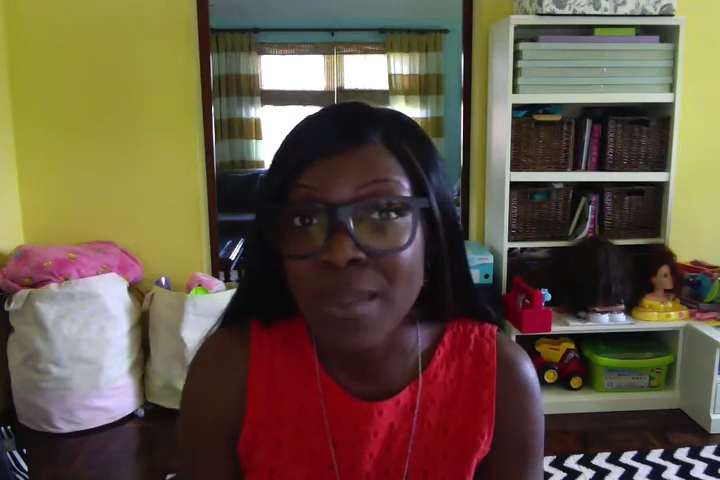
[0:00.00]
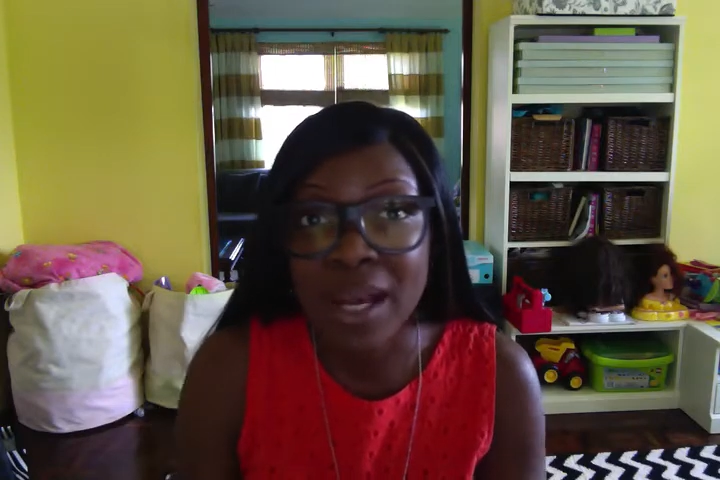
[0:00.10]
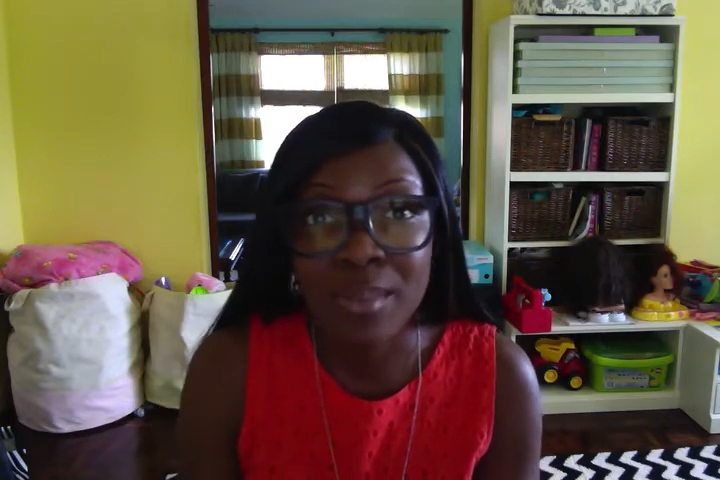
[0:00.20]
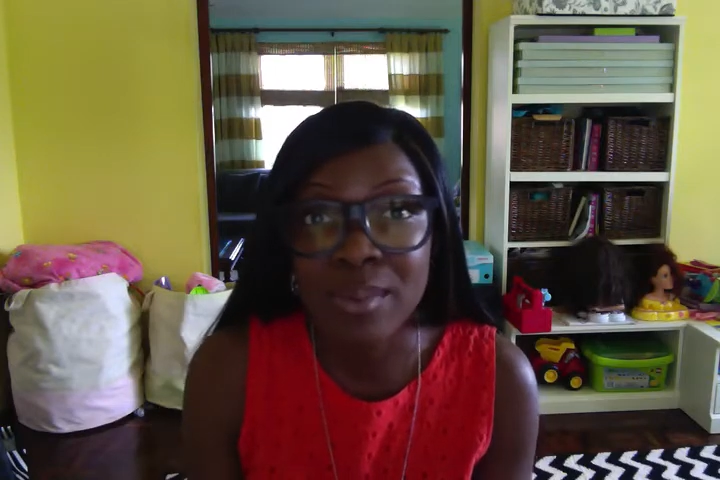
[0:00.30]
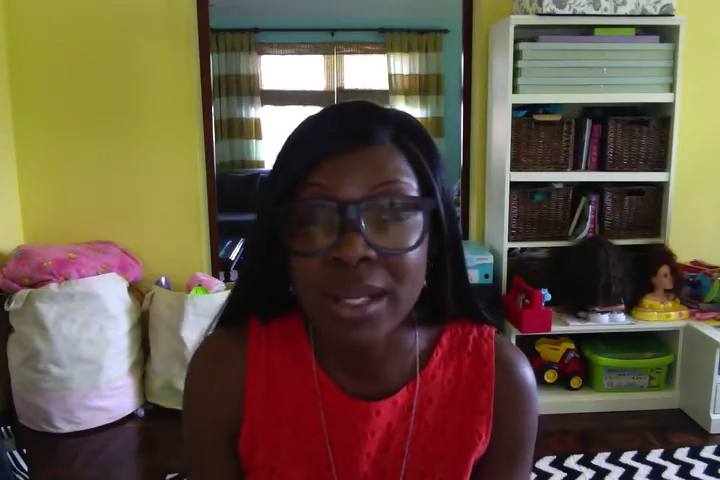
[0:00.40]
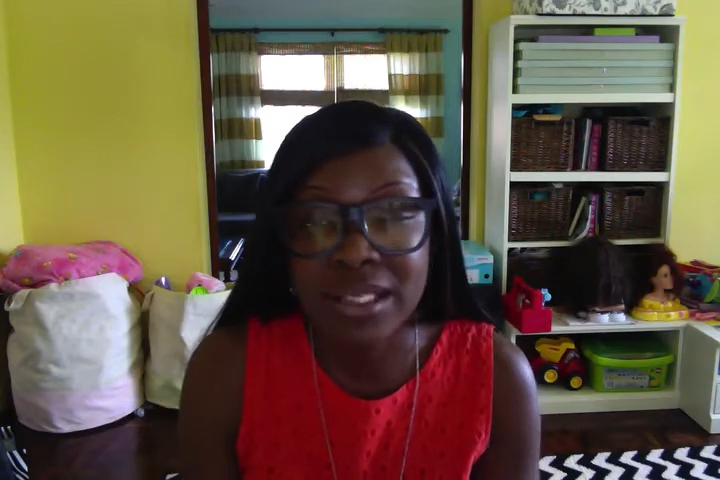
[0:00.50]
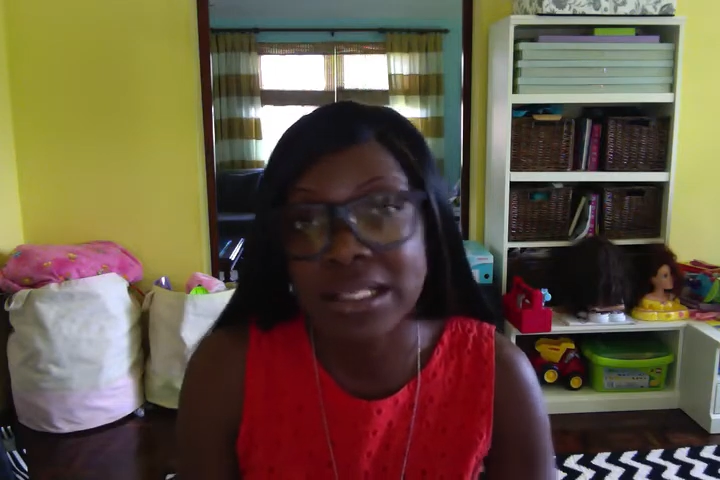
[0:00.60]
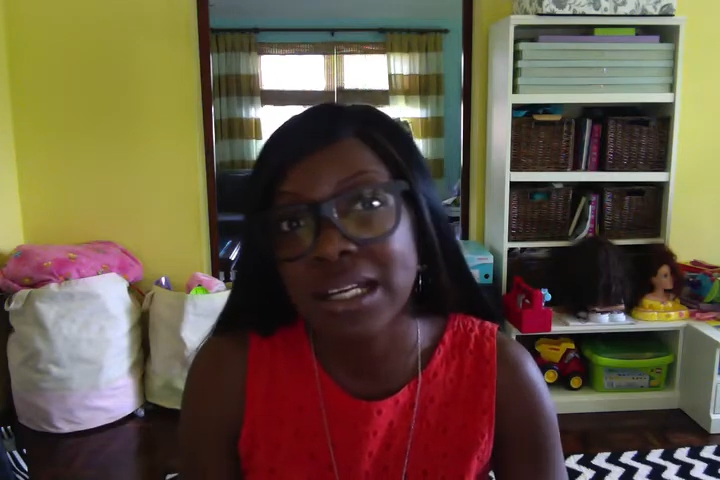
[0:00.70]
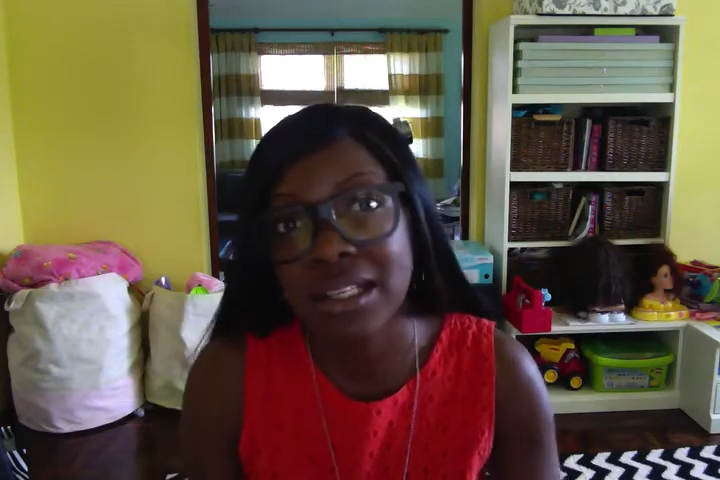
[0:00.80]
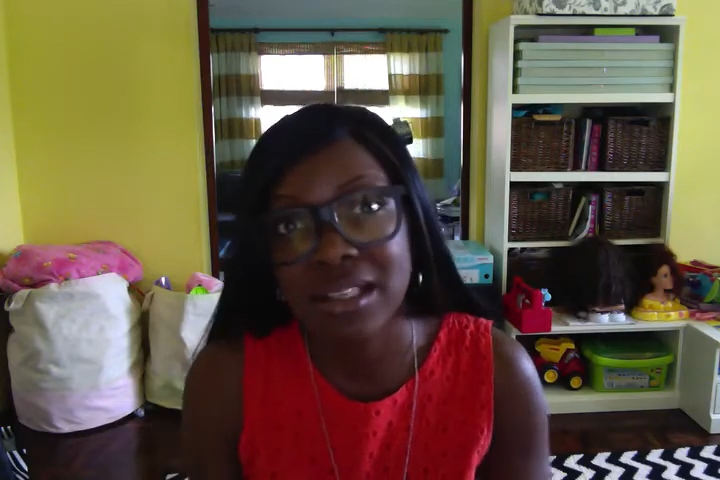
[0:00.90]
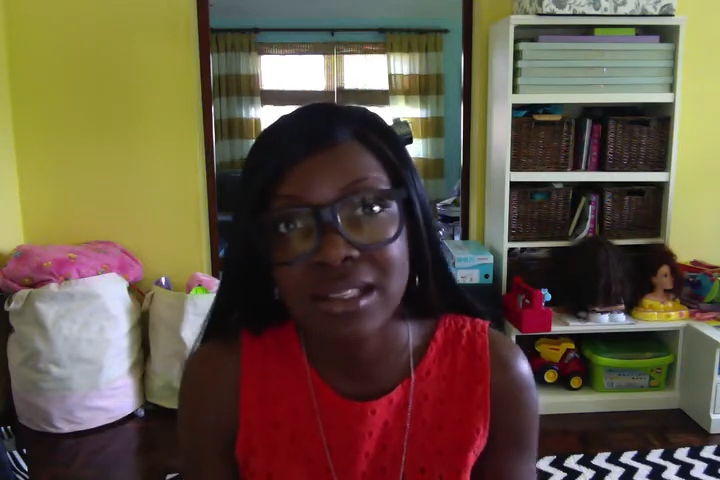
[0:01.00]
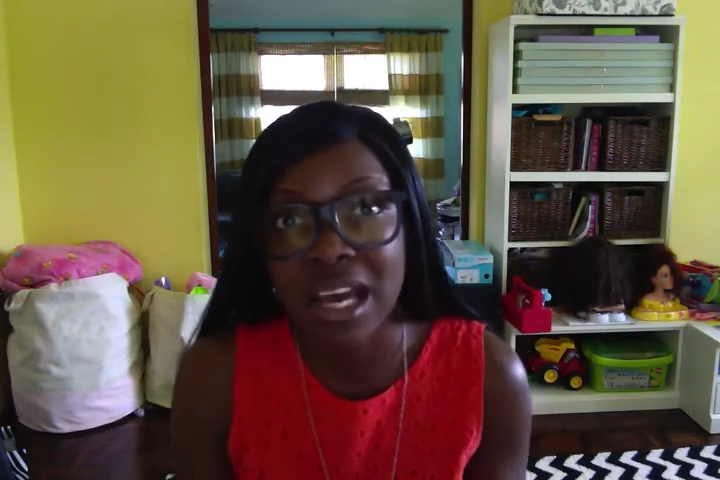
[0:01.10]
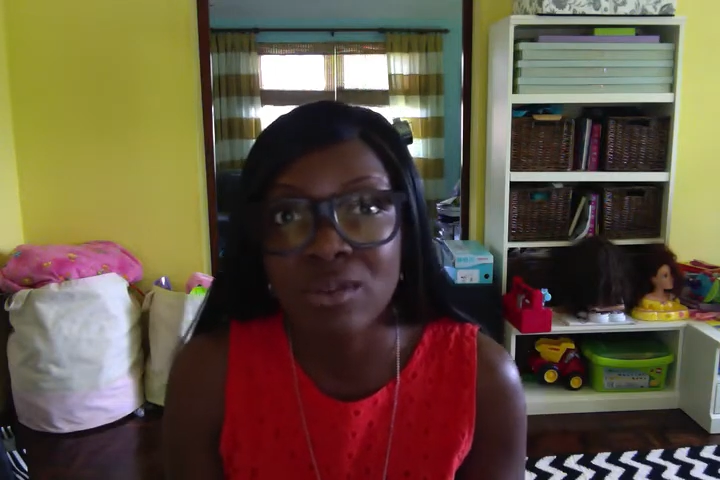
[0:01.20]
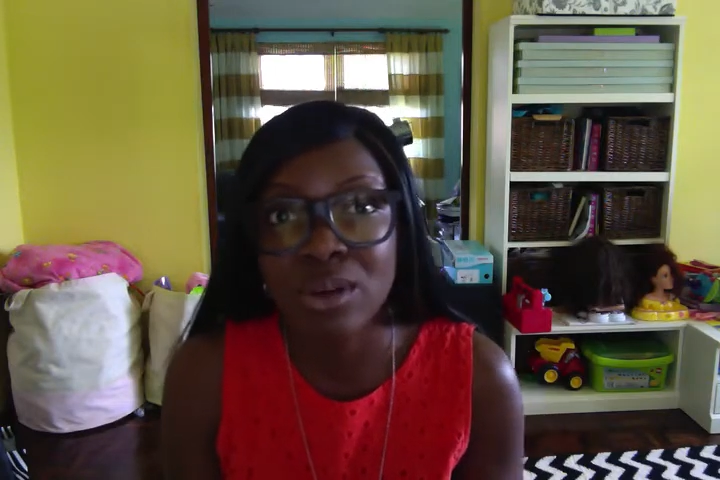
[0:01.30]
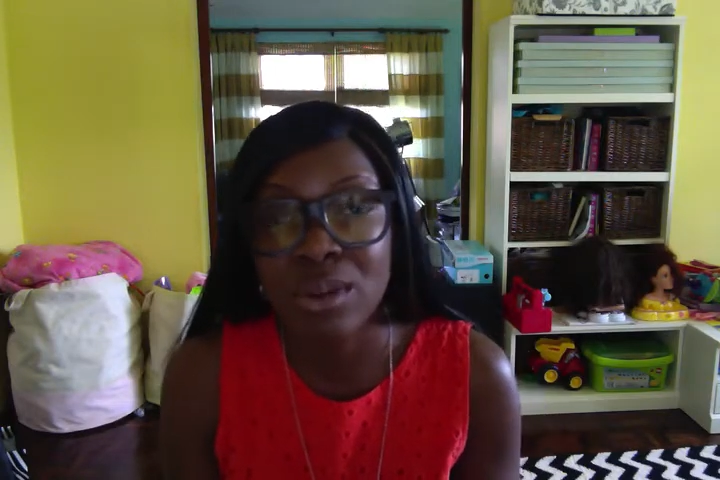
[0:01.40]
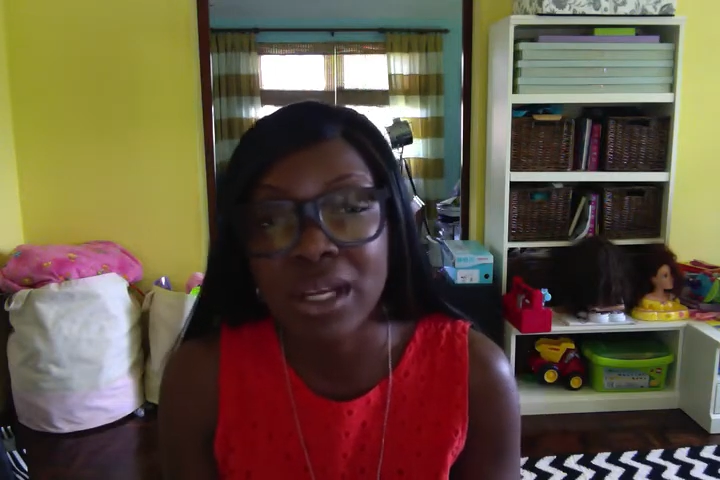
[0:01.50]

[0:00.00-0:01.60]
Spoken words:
might be places like this everywhere.